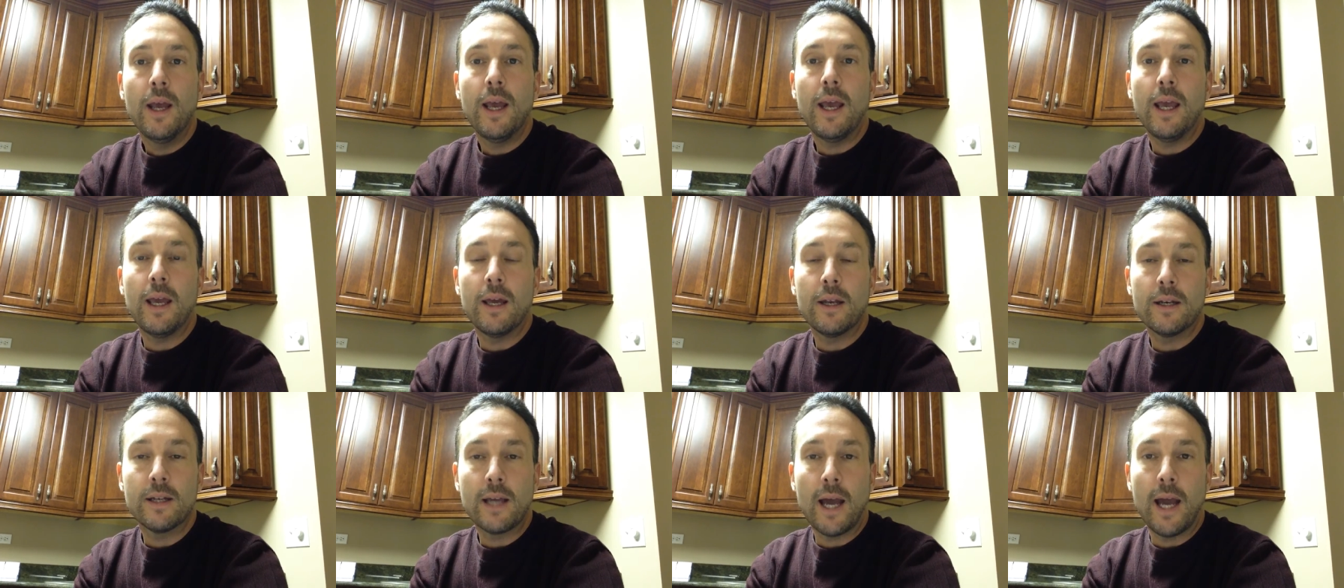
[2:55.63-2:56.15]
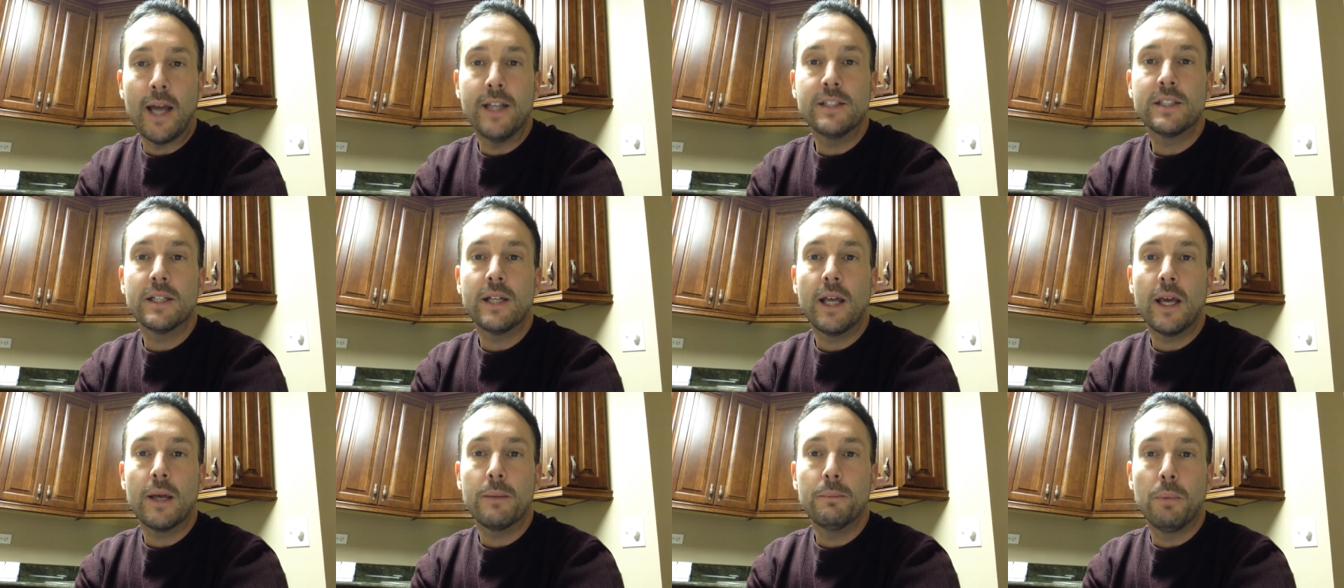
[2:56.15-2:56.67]
and guys
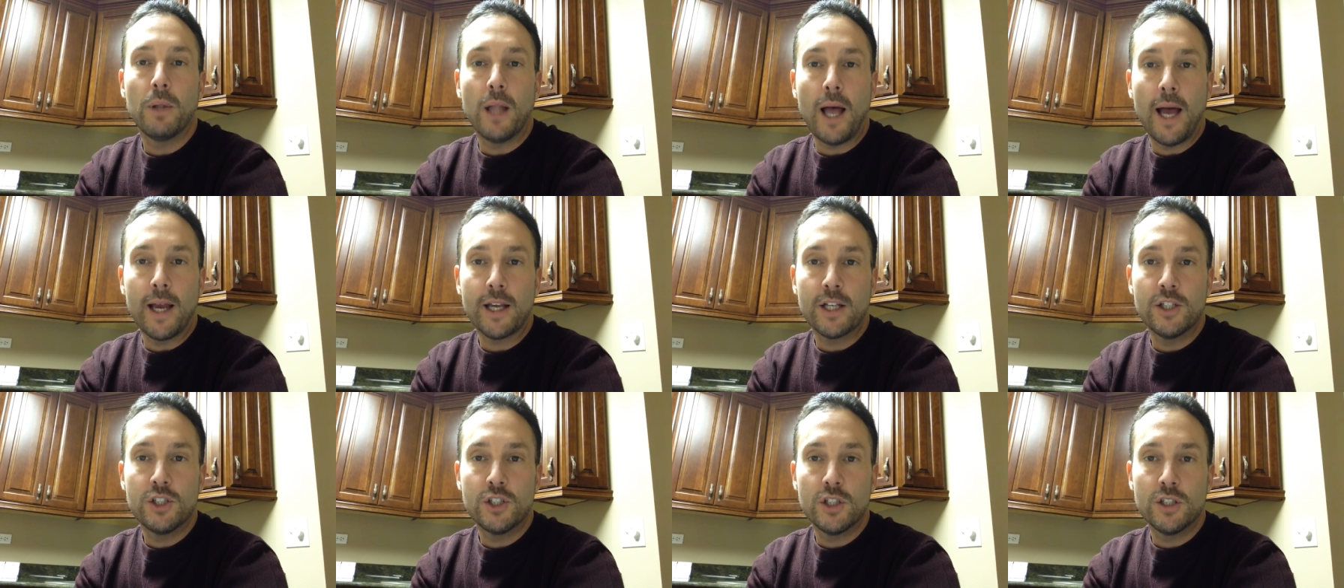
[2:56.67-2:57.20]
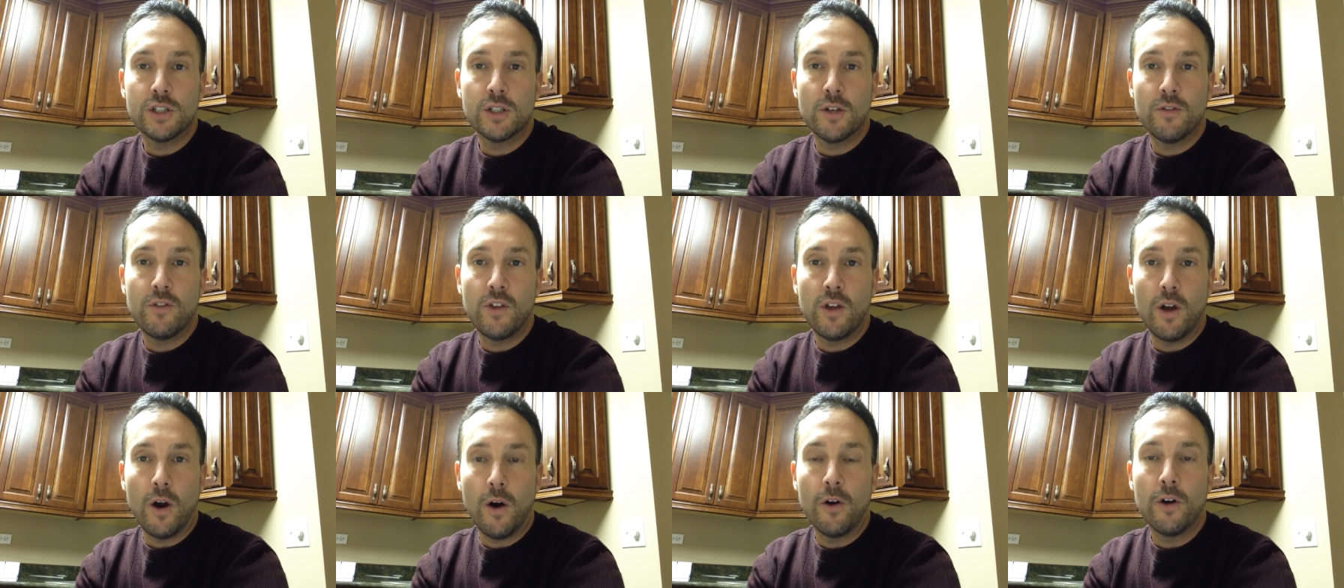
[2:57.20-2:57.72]
that had blockages of
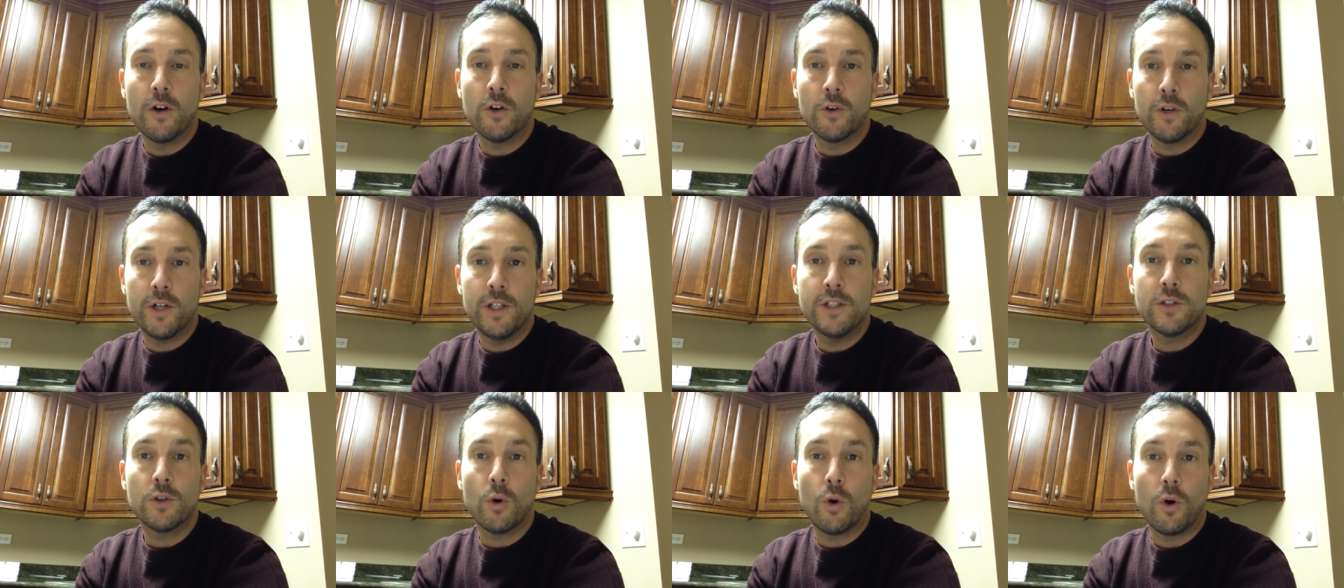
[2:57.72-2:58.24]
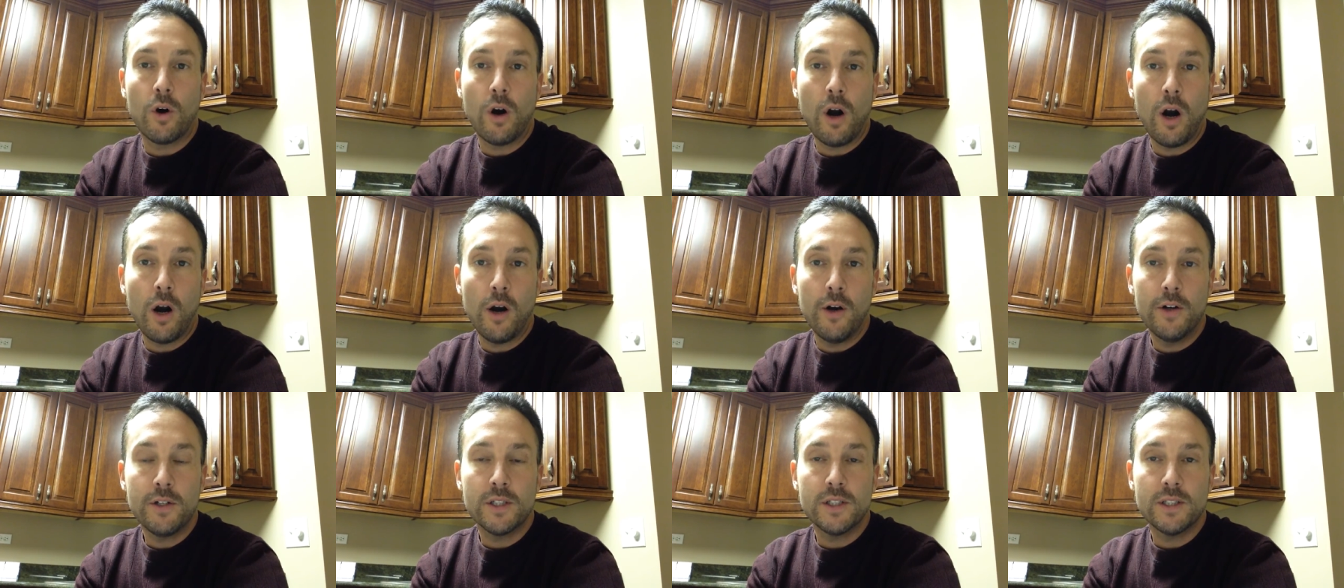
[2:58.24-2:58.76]
the arteries or
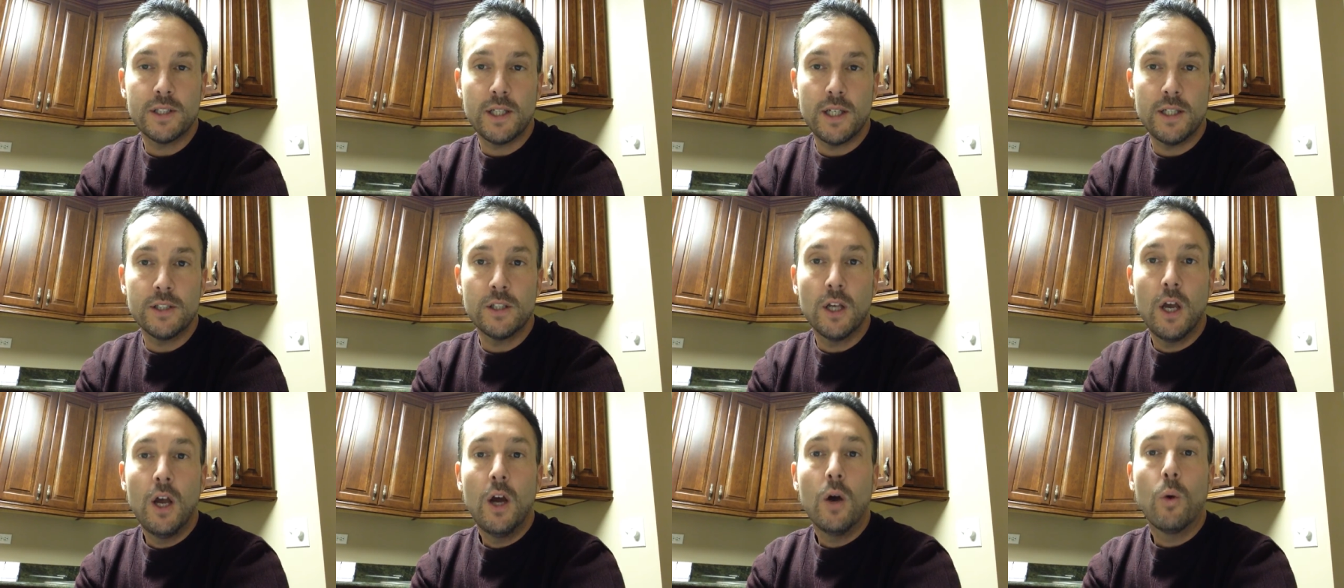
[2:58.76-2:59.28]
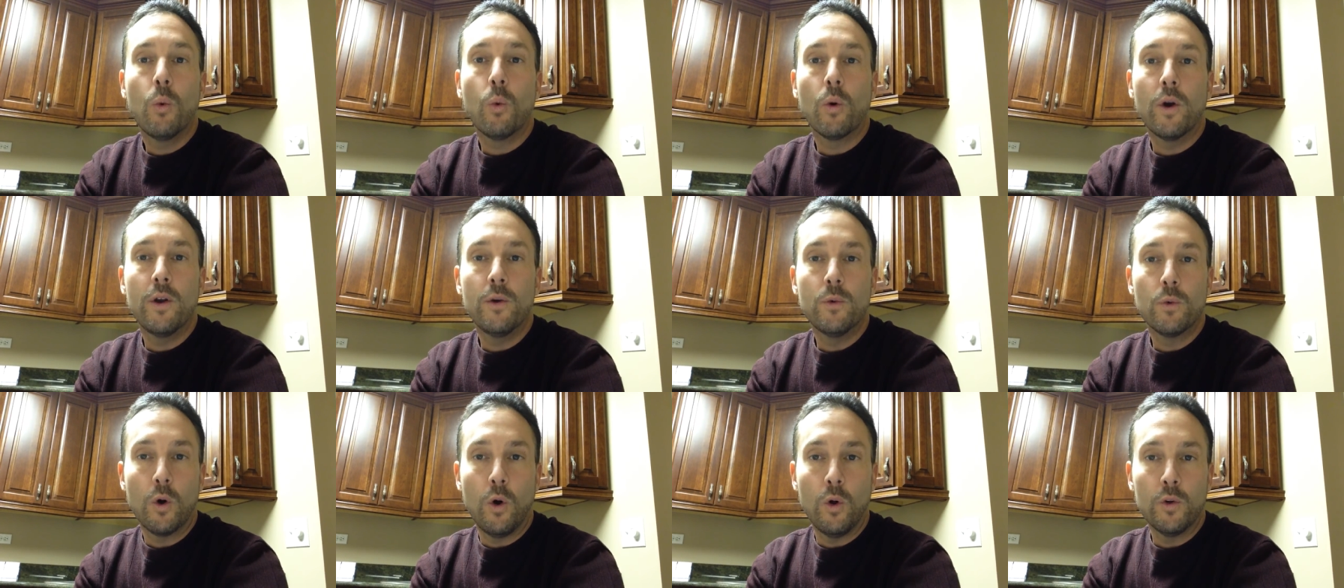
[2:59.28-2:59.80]
heart disease were
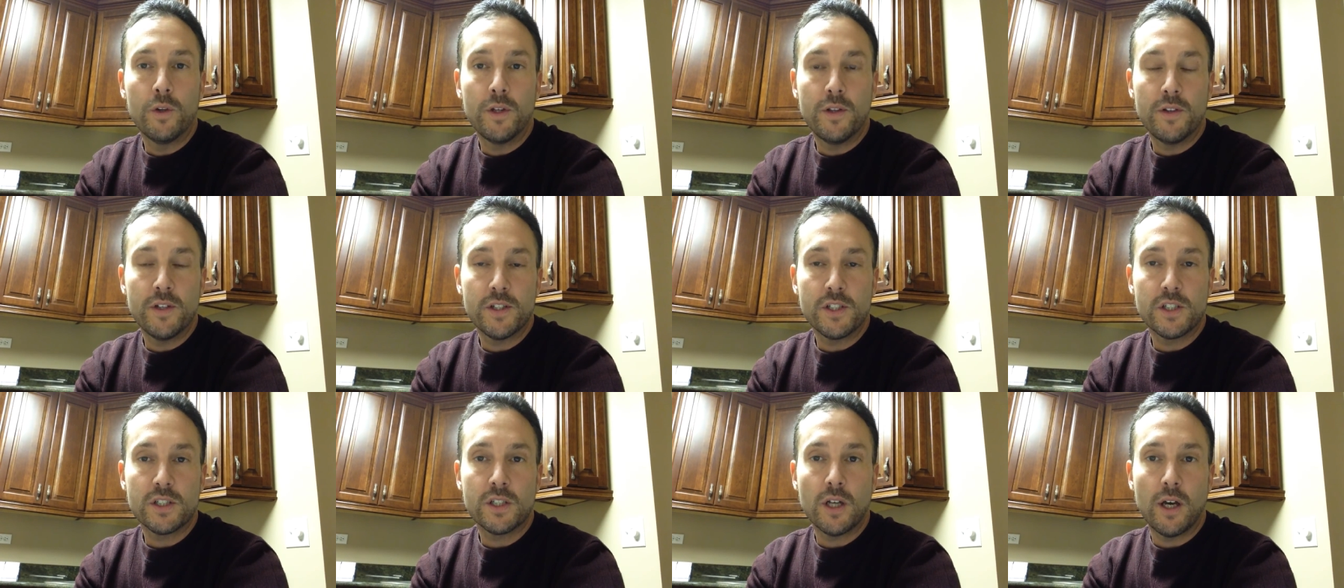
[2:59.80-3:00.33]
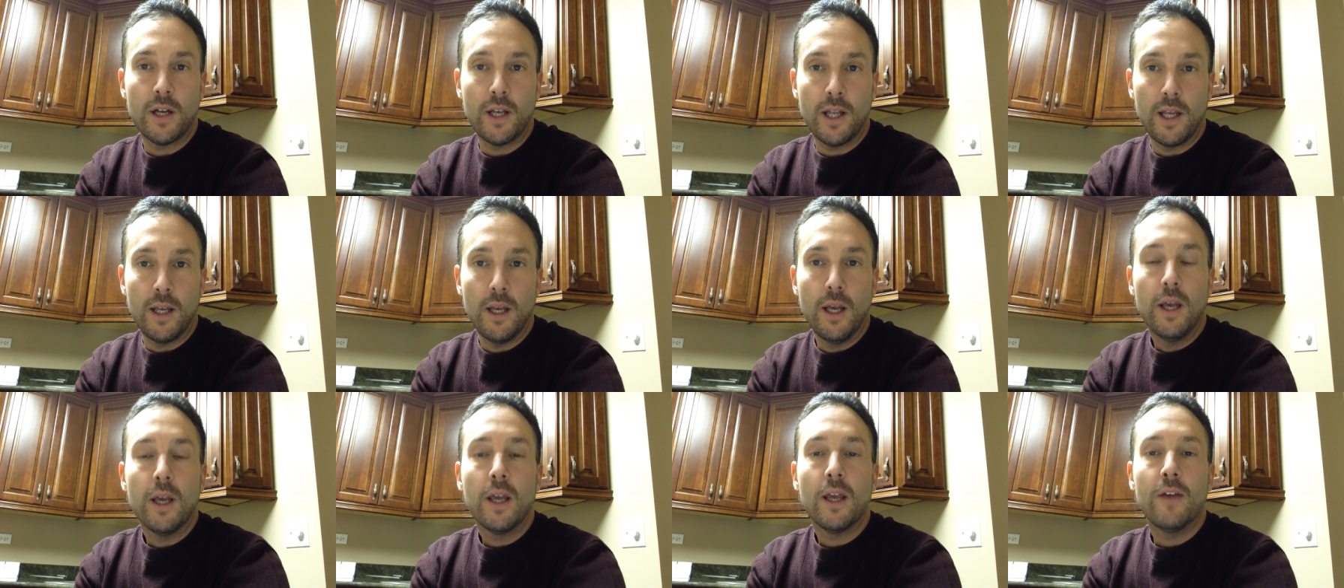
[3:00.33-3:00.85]
enrolled in the study.